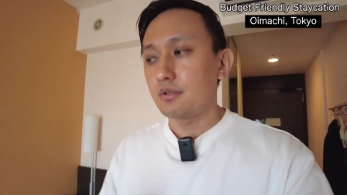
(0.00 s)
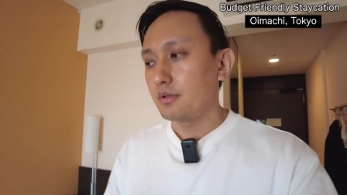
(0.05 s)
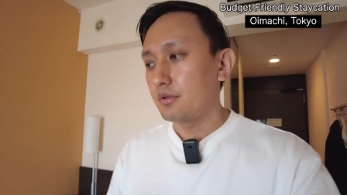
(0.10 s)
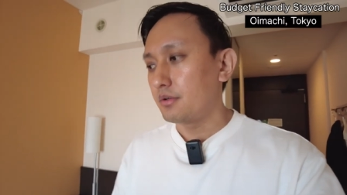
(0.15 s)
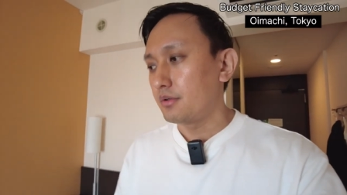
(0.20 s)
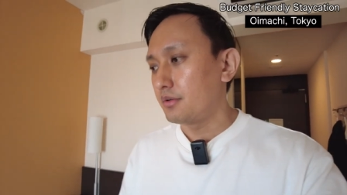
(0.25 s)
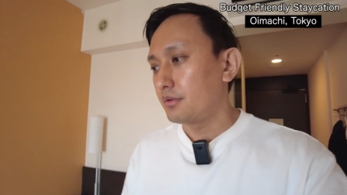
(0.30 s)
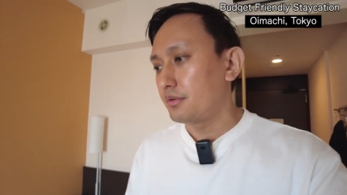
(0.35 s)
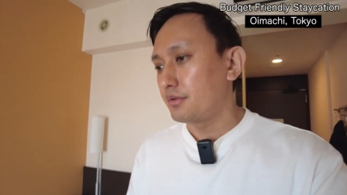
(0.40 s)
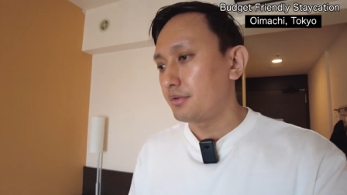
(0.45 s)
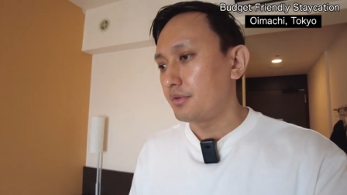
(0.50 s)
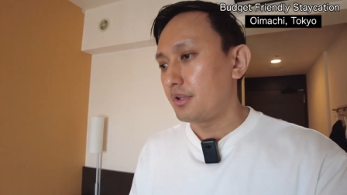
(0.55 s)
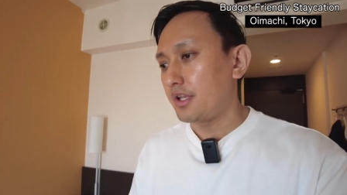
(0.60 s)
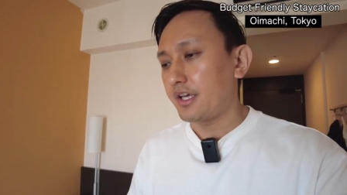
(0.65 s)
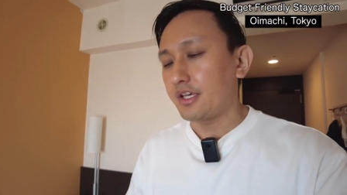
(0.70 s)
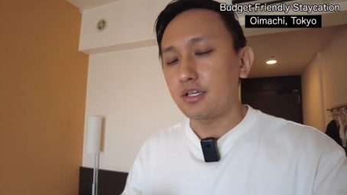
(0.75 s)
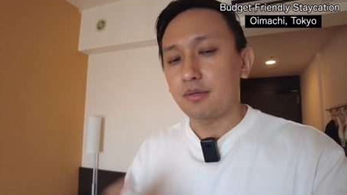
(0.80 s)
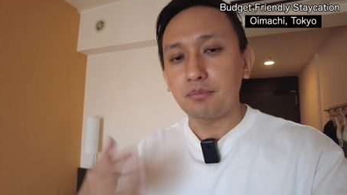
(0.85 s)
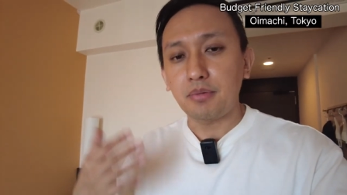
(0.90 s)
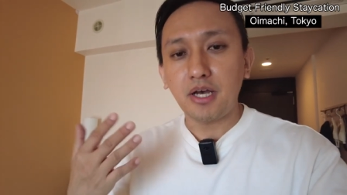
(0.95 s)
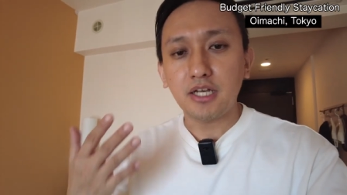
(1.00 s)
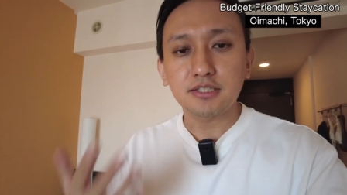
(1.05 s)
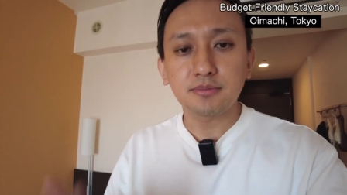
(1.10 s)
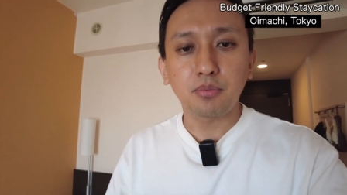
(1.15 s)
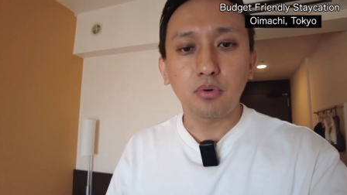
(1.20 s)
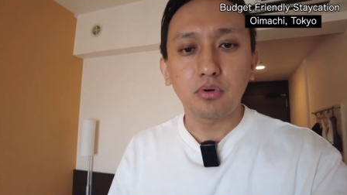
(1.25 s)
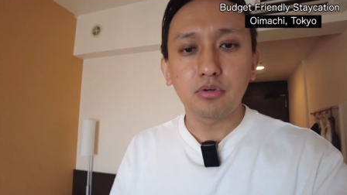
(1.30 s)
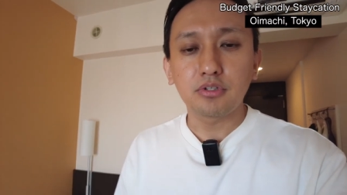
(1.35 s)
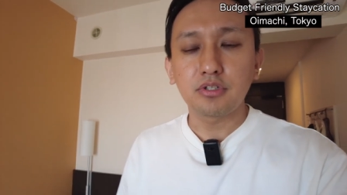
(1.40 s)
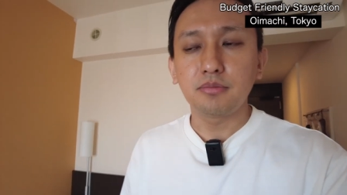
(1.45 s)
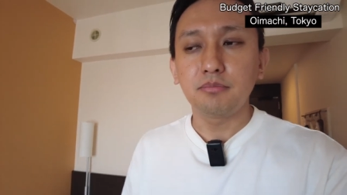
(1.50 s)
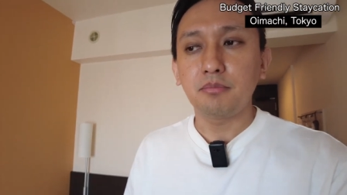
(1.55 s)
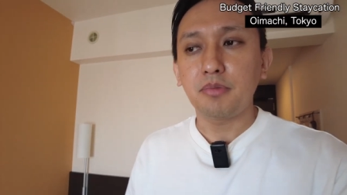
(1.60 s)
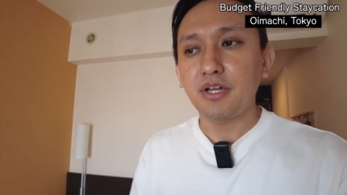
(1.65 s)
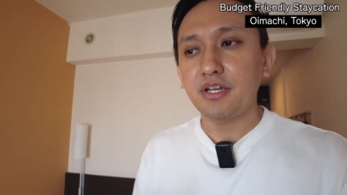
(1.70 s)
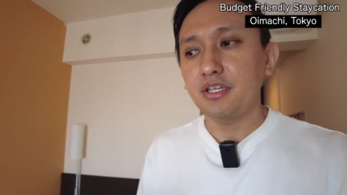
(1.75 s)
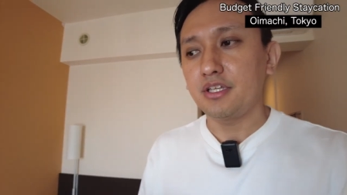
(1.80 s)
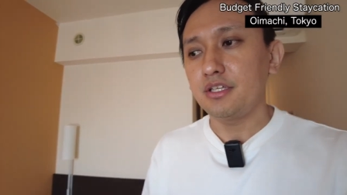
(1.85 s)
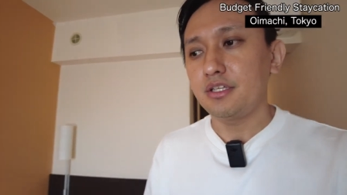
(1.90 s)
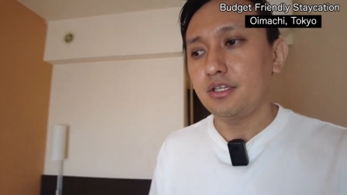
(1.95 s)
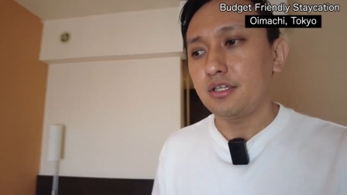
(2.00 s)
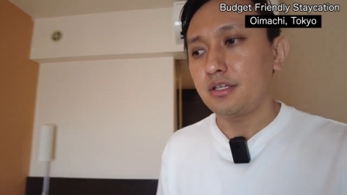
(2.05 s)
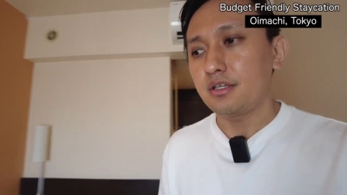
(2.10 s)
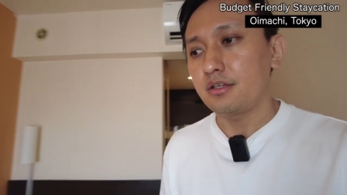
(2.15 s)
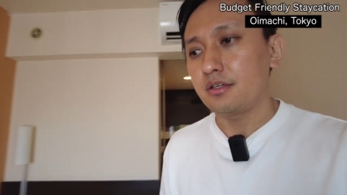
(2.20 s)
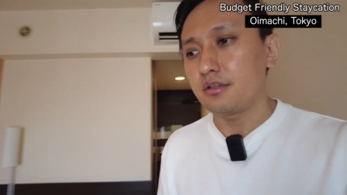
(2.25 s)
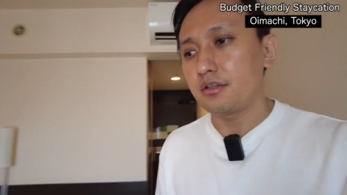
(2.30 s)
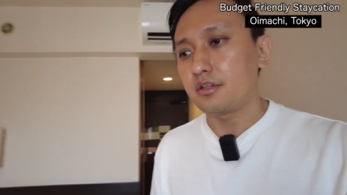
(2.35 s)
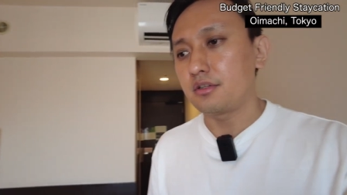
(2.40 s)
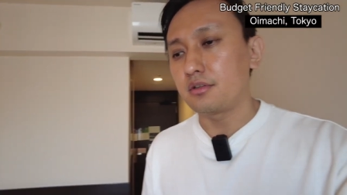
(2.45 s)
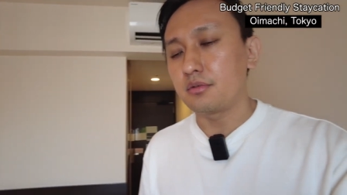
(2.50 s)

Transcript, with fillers: So like the passport, money,